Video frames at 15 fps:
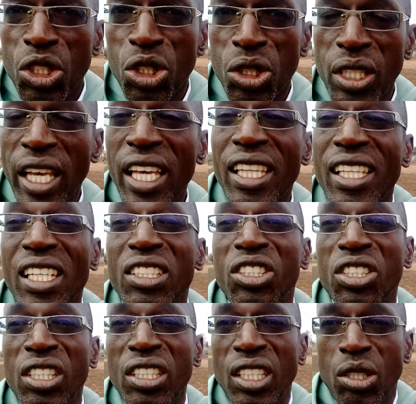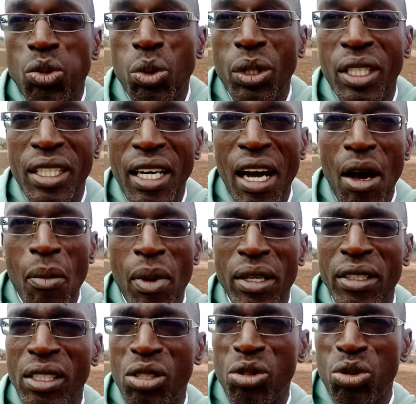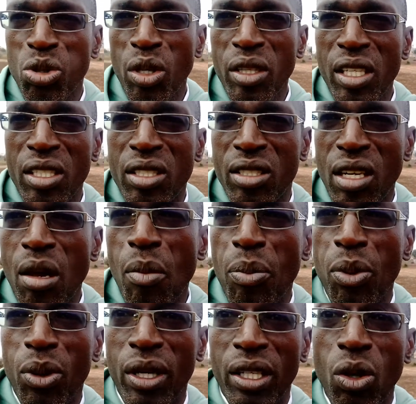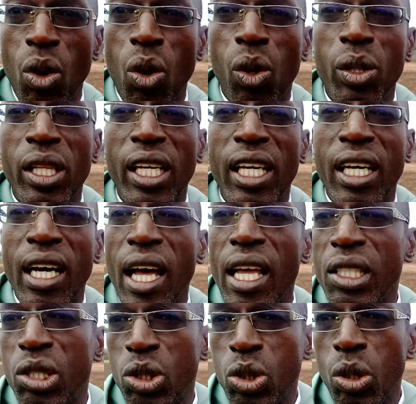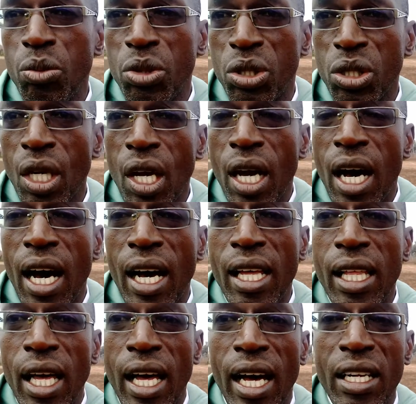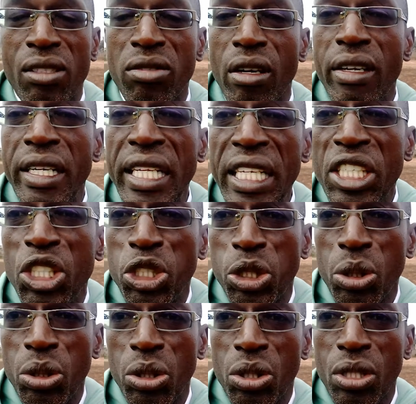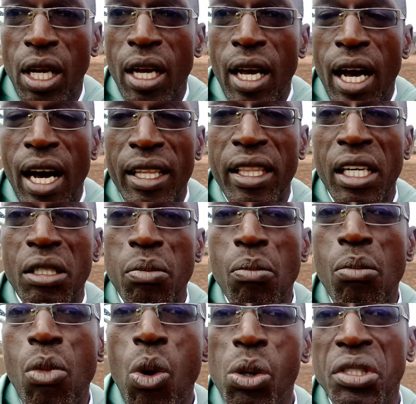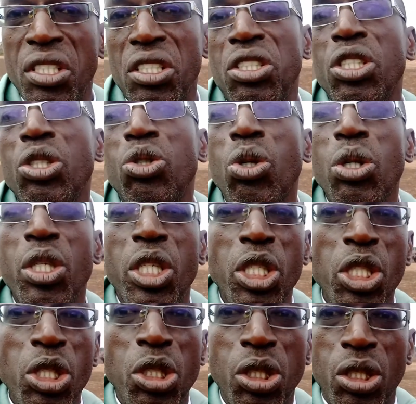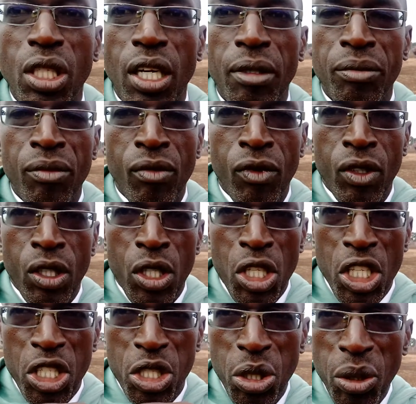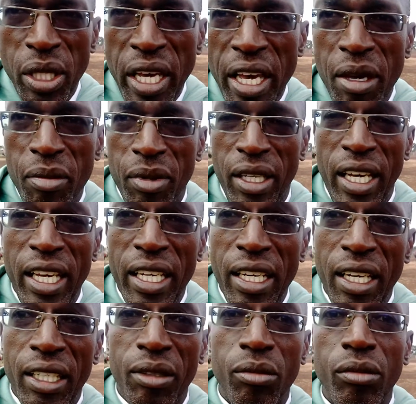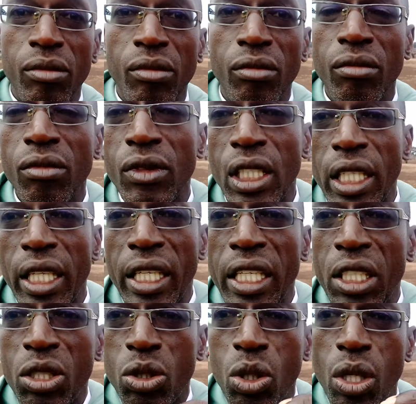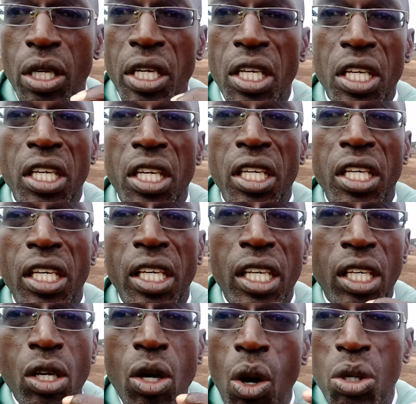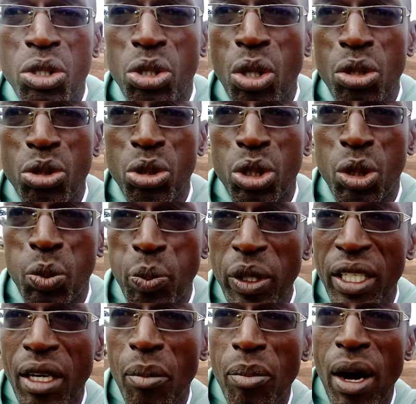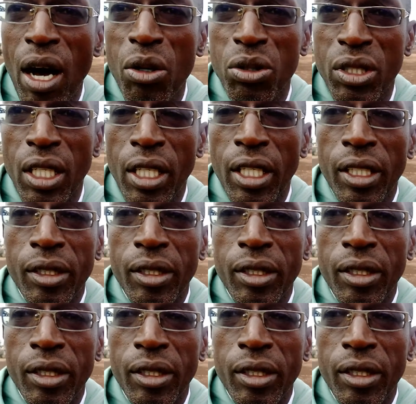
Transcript: saying that Jesus would come and destroy the temple and all the customs uh, and traditions uh, that Moses introduced to them. And he, he, he goes on to speak about